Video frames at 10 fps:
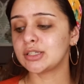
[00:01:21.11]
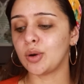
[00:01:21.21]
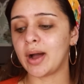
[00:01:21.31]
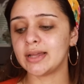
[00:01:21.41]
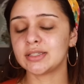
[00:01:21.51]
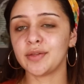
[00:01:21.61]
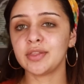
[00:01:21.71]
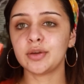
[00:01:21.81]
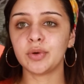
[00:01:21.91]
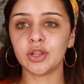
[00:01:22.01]
So I saw that
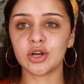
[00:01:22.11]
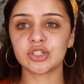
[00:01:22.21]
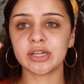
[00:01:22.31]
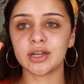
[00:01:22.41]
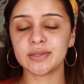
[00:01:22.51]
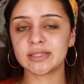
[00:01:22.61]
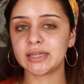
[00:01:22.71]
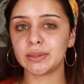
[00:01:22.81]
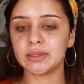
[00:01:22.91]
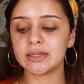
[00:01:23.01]
they were launching
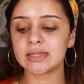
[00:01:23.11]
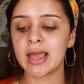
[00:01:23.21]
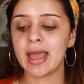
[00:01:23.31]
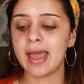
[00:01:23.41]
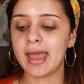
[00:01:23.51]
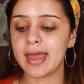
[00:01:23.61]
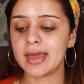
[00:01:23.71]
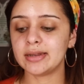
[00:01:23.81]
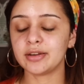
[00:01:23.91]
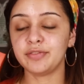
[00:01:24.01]
concealers
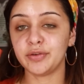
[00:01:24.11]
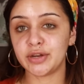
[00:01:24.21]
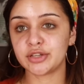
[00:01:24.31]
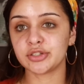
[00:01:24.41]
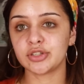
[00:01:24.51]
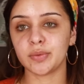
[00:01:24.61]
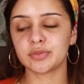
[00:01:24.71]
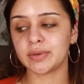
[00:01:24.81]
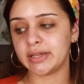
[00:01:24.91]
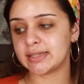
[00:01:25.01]
and foundation, so I
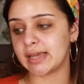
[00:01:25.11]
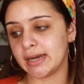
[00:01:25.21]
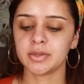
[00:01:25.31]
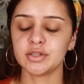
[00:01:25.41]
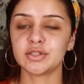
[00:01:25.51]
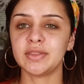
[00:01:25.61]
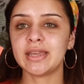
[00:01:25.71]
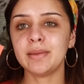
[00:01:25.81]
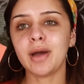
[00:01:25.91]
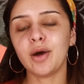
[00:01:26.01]
was really excited. So they
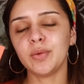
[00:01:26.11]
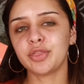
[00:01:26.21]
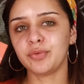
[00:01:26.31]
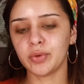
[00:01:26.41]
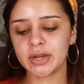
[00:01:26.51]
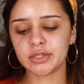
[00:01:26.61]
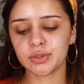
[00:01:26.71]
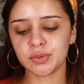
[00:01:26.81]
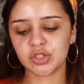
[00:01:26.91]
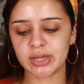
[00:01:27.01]
came out with
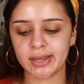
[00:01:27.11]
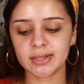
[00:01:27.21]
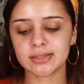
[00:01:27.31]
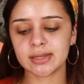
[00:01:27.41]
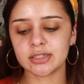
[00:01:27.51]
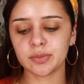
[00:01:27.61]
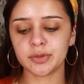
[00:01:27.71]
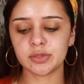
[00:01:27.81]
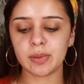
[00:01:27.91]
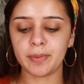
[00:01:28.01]
42 shades. It's
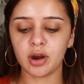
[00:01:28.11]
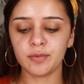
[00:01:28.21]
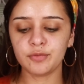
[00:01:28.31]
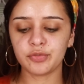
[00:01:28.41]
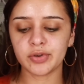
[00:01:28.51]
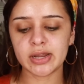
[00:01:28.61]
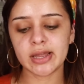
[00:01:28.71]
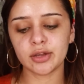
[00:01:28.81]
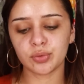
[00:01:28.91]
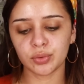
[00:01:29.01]
supposed to be paraben free
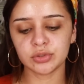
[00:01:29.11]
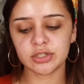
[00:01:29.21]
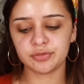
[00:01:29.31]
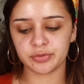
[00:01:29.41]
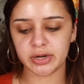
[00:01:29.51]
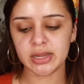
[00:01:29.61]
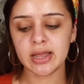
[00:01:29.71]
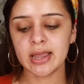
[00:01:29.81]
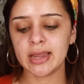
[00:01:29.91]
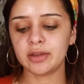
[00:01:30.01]
and cruelty free.
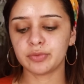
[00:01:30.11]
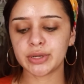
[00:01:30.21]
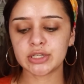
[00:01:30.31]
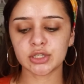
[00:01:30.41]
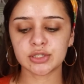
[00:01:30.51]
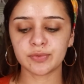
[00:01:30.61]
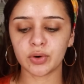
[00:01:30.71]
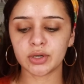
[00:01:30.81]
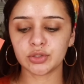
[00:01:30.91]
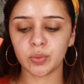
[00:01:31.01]
It retails
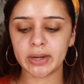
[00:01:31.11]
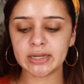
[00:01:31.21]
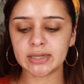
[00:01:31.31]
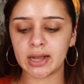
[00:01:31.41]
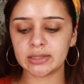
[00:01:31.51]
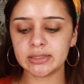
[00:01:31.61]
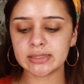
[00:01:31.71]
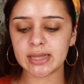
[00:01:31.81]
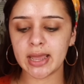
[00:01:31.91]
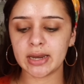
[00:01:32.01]
for
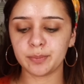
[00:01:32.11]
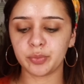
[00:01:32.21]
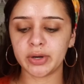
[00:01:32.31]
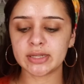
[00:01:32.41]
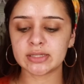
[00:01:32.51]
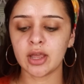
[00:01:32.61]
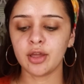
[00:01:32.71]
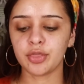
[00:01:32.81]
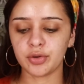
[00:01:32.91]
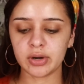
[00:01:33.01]
$20 and it brings
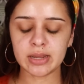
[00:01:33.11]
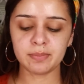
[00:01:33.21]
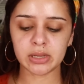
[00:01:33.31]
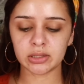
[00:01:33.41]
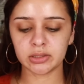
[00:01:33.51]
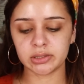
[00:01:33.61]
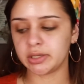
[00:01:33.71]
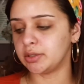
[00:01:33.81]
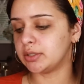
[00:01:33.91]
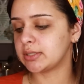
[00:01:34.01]
30
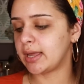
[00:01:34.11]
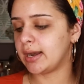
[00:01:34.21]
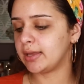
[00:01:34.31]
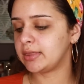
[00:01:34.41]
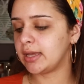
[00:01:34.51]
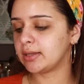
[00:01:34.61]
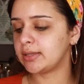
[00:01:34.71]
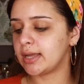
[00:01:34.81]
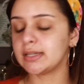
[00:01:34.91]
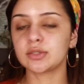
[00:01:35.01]
milliliters. And I think
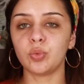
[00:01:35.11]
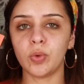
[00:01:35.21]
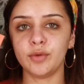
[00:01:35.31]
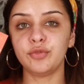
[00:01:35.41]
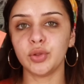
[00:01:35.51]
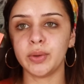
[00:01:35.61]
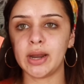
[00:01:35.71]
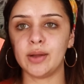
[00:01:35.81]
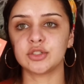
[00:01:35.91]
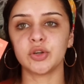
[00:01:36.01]
that is one fluid
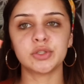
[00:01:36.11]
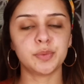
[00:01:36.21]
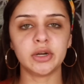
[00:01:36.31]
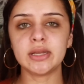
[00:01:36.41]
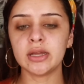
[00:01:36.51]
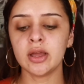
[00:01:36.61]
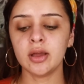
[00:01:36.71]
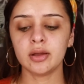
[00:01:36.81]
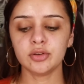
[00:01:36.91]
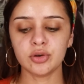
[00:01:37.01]
ounce. So it's pretty
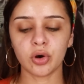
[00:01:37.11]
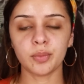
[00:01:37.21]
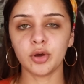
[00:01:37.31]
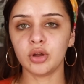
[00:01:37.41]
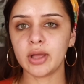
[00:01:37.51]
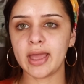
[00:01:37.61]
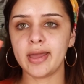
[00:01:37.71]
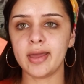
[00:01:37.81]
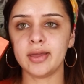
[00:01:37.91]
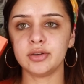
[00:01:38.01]
normal
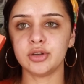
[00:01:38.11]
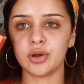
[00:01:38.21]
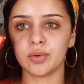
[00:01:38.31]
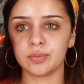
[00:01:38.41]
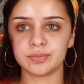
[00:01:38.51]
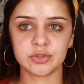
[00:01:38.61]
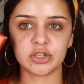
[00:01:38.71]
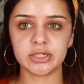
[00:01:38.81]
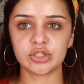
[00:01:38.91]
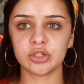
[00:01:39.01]
and you know
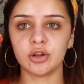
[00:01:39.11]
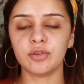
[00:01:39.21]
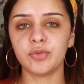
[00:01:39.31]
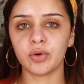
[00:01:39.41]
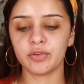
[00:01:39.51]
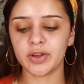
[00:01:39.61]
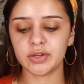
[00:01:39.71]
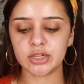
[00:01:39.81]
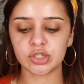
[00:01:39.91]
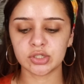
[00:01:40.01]
traditional for
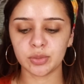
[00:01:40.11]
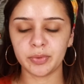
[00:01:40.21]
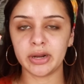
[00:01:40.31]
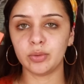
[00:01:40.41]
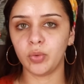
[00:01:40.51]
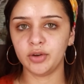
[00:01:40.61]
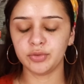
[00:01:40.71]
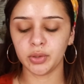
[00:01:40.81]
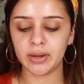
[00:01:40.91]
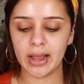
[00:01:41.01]
foundations to bring one
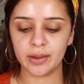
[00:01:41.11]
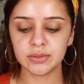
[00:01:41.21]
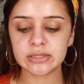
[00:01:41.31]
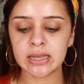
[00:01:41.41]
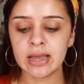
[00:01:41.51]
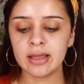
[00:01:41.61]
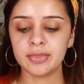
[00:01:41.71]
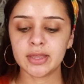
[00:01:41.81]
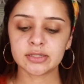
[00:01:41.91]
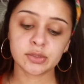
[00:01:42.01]
fluid ounce
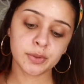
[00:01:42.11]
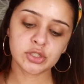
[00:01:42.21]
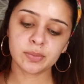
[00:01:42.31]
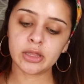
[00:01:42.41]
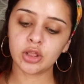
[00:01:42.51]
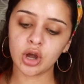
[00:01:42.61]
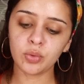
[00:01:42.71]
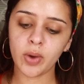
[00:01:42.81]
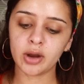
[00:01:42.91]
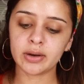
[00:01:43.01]
it's supposed to be
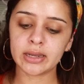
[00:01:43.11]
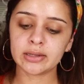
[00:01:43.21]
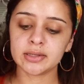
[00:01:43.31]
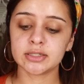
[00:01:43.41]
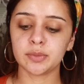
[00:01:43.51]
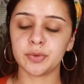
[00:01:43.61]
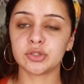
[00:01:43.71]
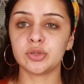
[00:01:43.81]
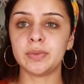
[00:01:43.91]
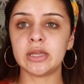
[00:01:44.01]
long wearing, it's
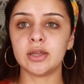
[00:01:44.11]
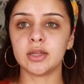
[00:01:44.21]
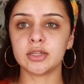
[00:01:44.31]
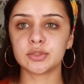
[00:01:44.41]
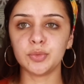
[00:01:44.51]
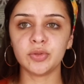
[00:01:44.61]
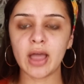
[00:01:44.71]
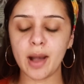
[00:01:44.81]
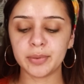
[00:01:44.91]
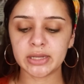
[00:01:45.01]
supposed to be a smooth
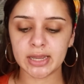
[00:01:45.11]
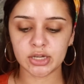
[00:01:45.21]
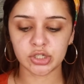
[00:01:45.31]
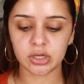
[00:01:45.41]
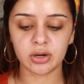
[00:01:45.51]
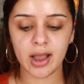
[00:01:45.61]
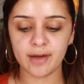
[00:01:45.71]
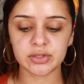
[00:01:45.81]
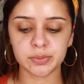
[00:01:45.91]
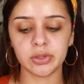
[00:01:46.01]
application or
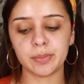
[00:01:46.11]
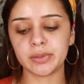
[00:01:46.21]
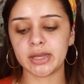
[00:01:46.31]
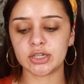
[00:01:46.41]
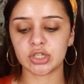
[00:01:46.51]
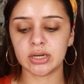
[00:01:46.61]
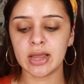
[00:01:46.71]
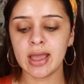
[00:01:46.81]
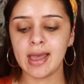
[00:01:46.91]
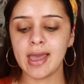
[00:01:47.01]
have a smooth application,
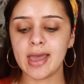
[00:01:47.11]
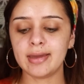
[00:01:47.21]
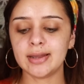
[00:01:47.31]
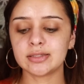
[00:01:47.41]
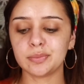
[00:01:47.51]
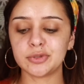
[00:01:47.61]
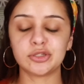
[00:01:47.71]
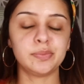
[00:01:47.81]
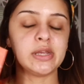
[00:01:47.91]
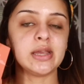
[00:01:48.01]
and it's supposed
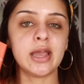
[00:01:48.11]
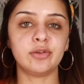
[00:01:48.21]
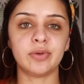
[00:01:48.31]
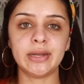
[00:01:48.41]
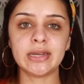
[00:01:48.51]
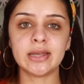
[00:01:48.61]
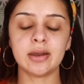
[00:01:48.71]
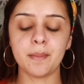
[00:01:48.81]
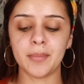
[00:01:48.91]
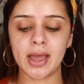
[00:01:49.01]
to be a
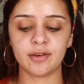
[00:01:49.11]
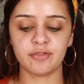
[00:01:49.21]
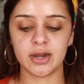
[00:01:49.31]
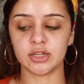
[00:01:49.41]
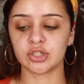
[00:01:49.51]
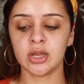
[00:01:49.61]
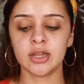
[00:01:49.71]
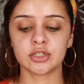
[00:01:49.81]
radiant matte finish.